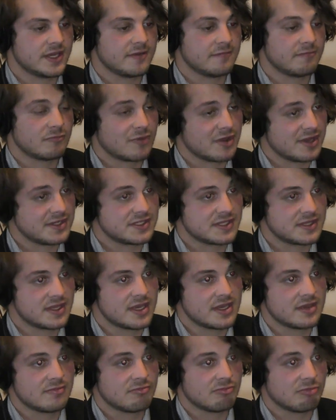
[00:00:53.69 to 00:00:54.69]
He's like,
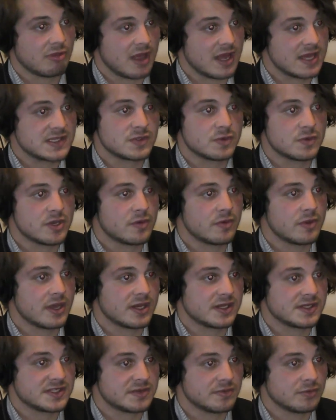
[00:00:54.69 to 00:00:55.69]
crazy thing, last
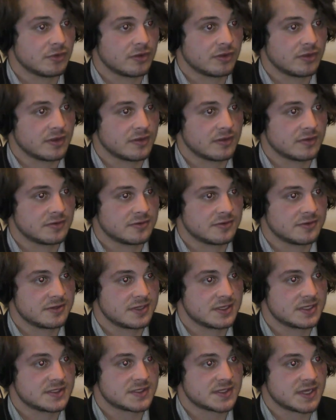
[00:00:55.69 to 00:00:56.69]
week we had a similar thing to
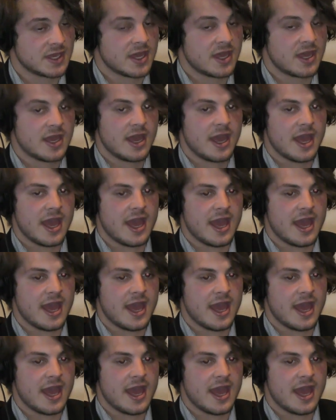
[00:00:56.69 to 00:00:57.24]
doing this.